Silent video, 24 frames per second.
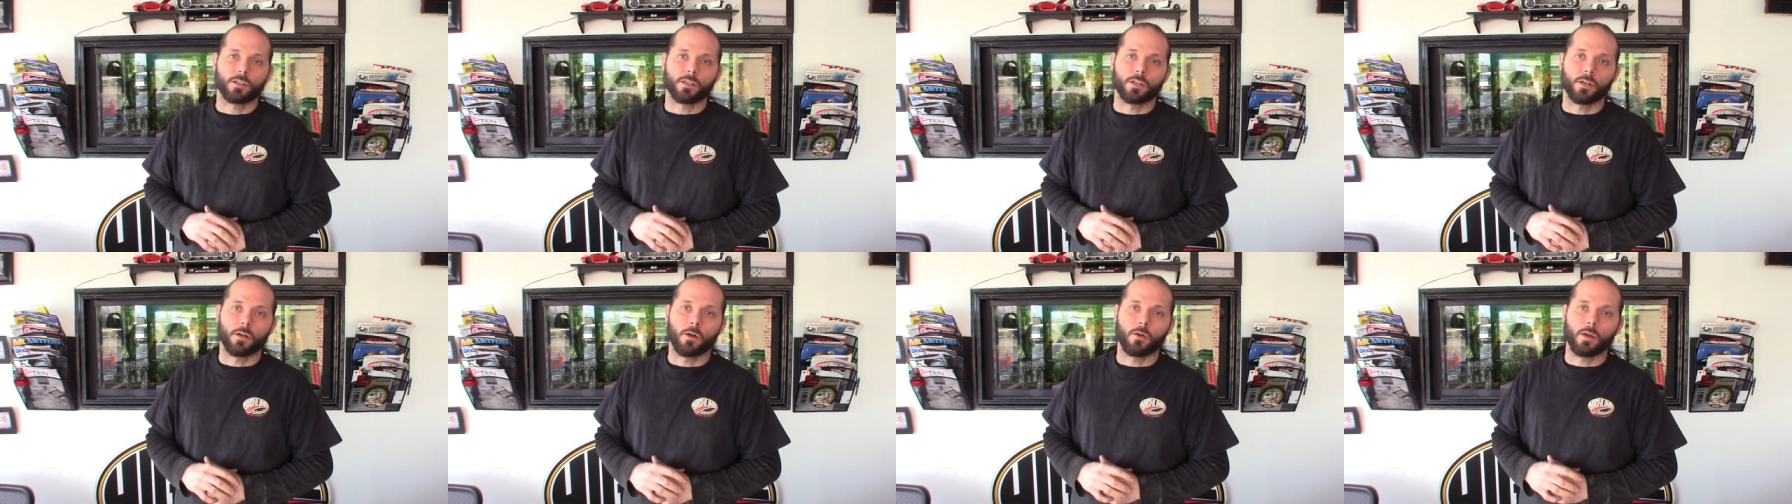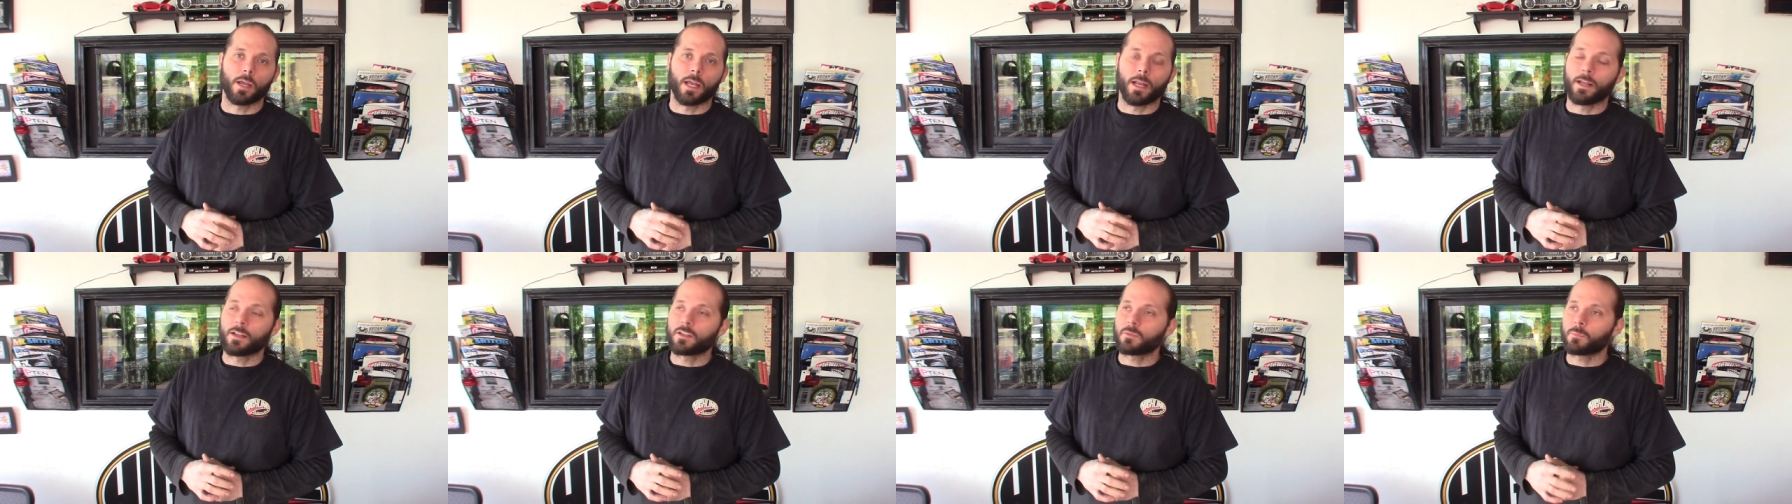You know,
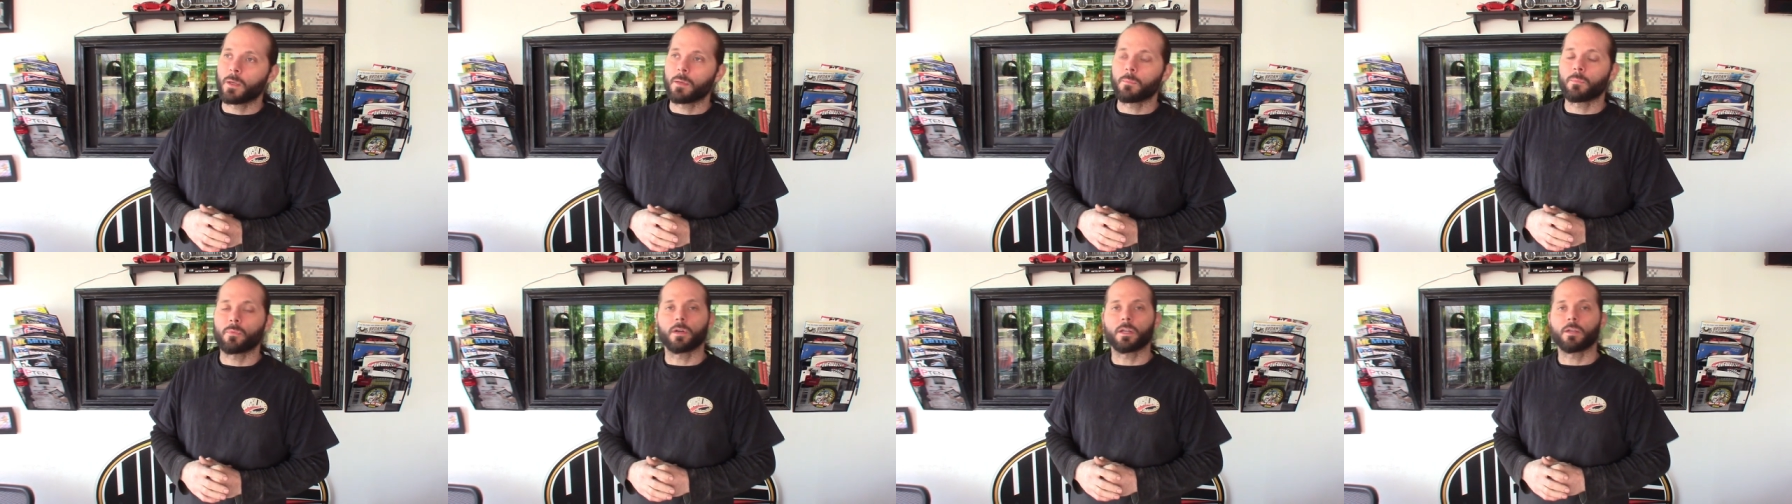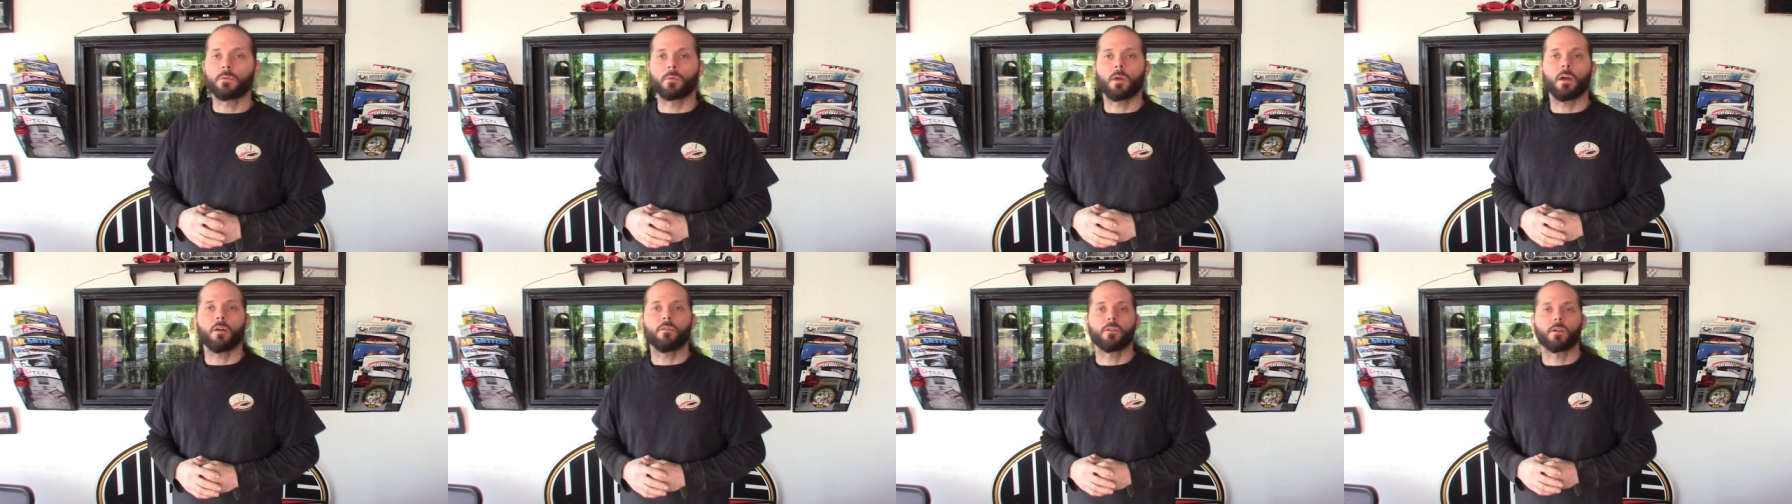and it's been pretty
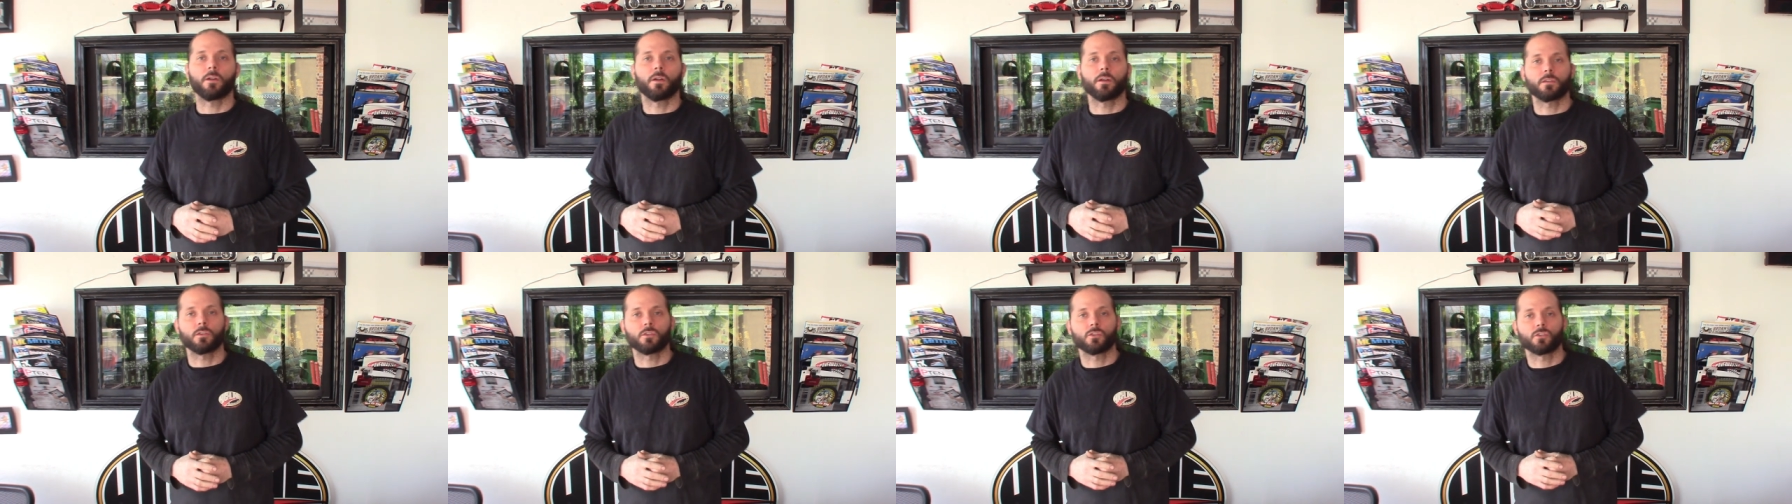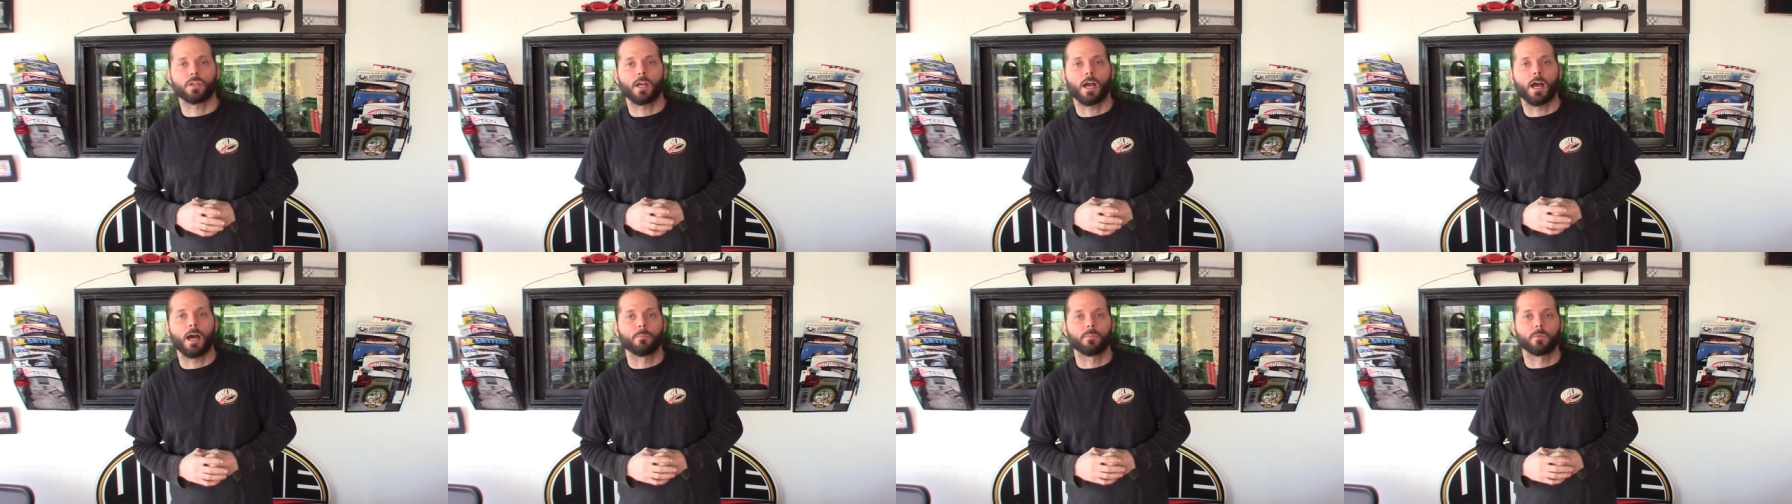rough here at the
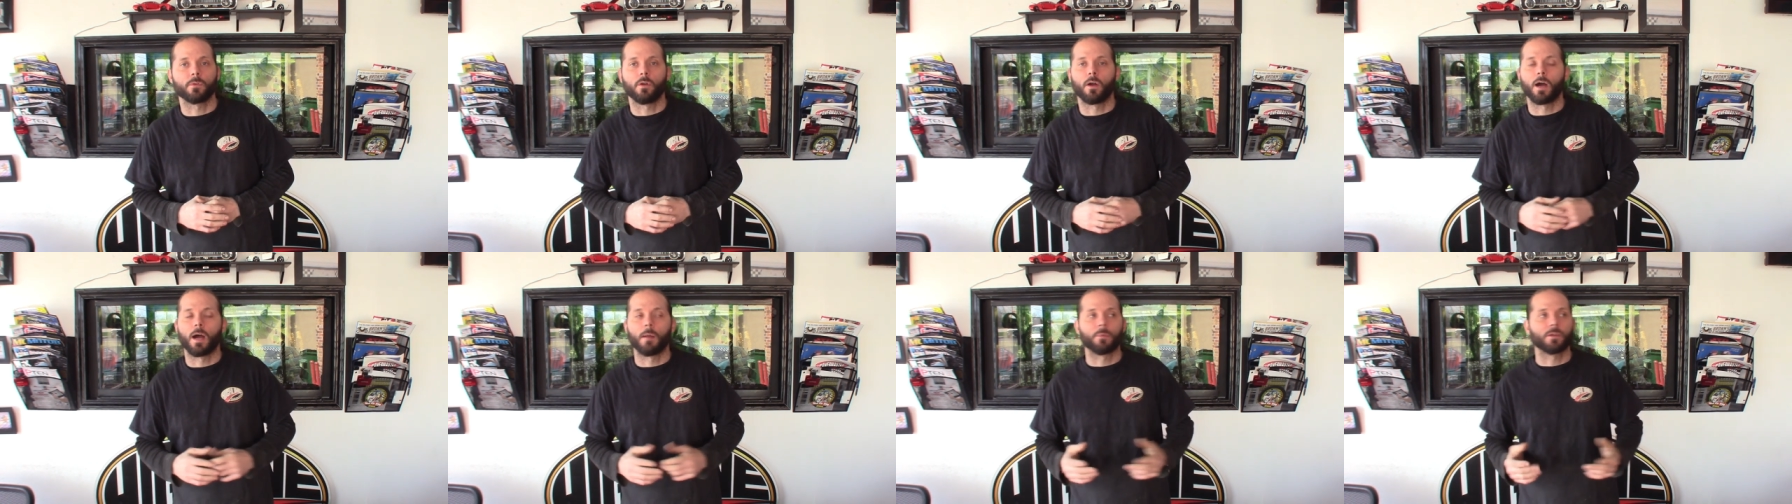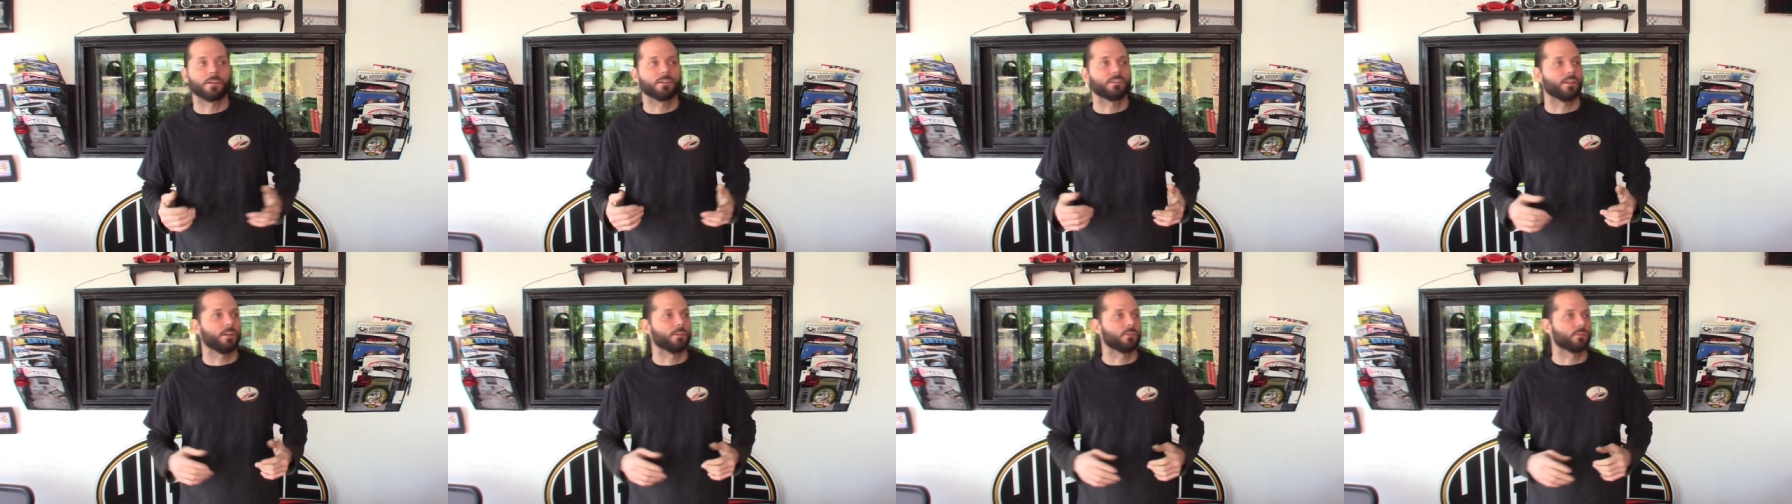shop. You know, I'm an
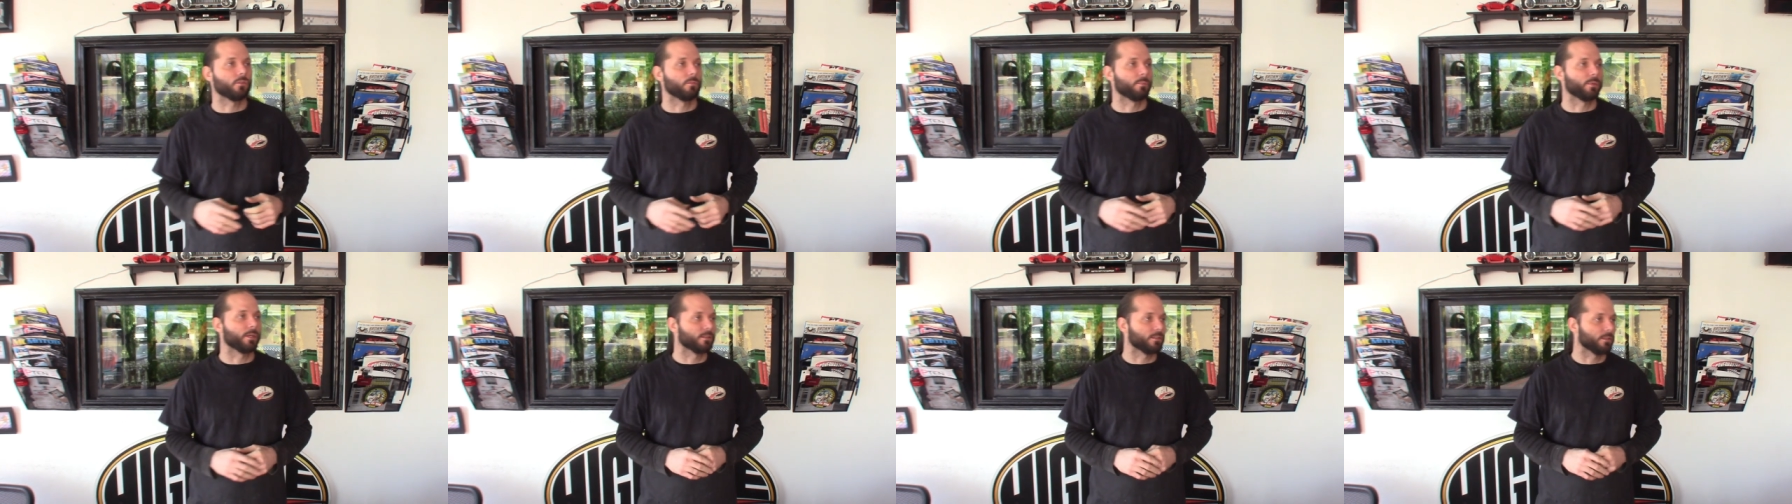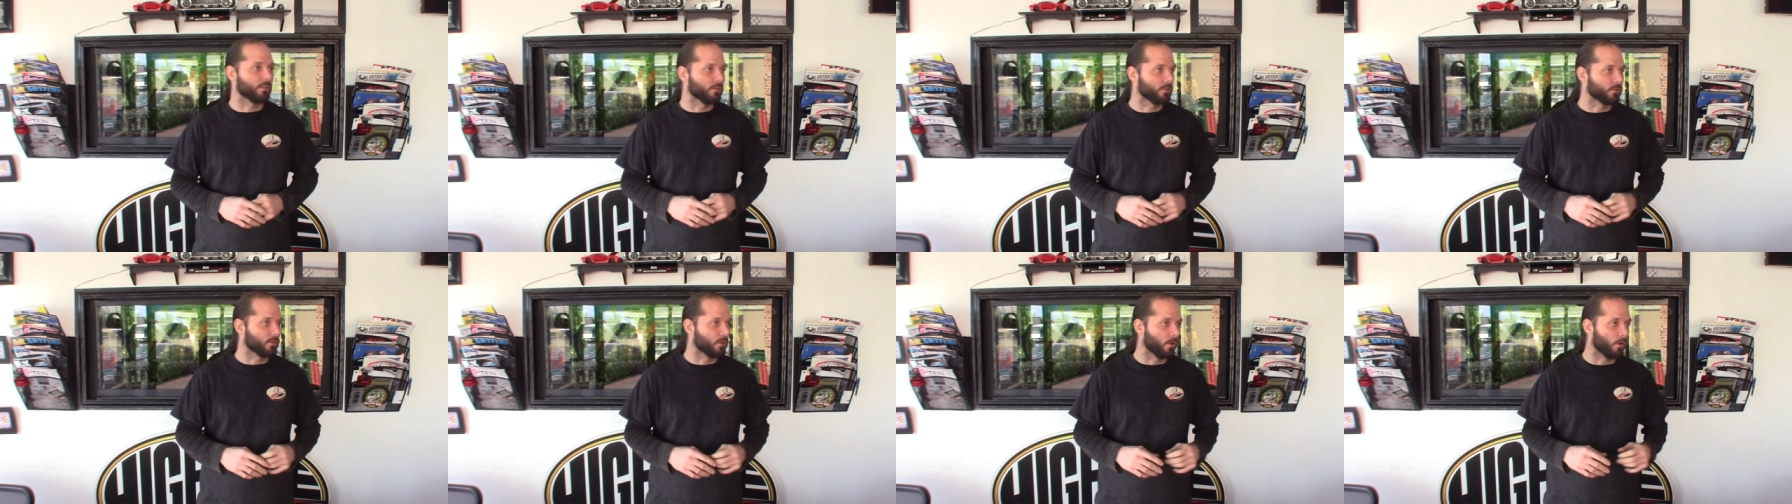essential
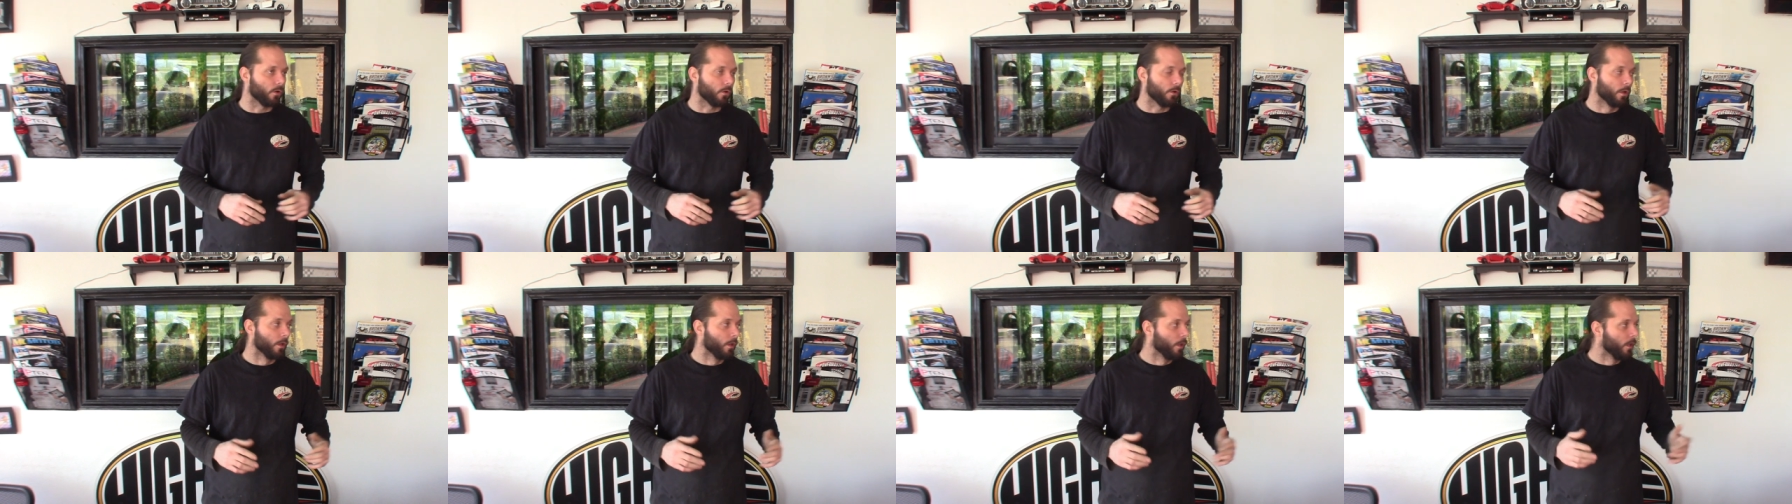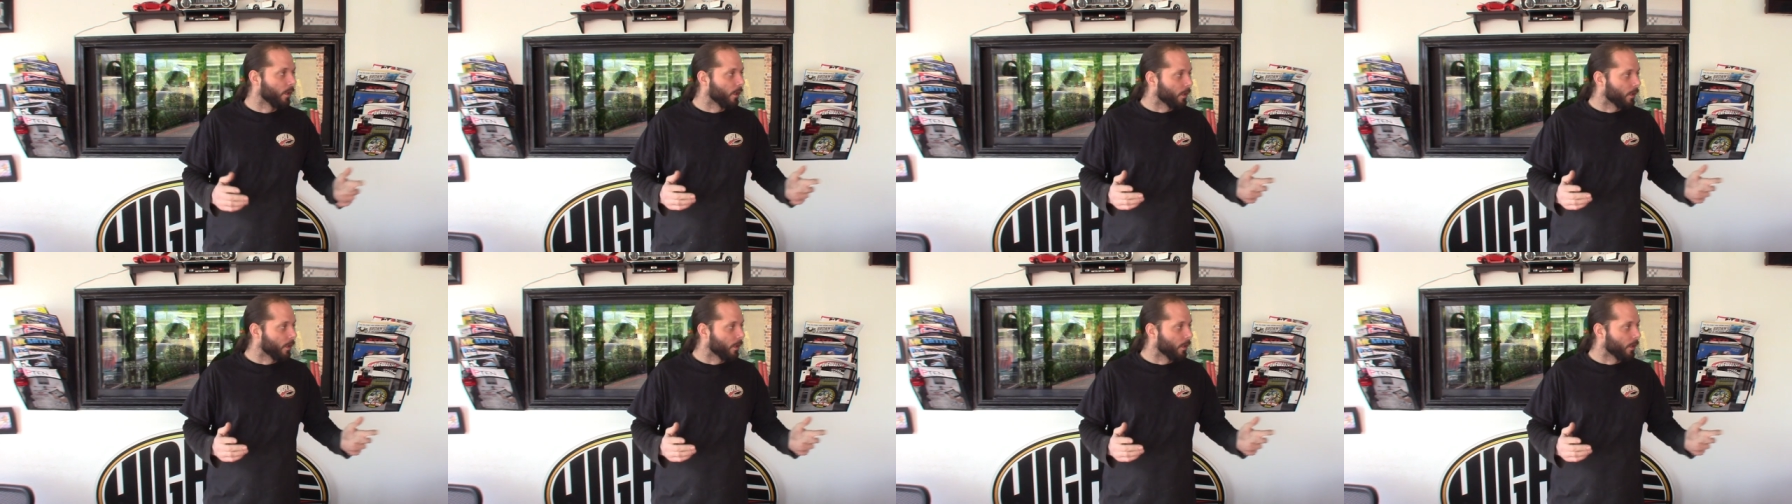business, so...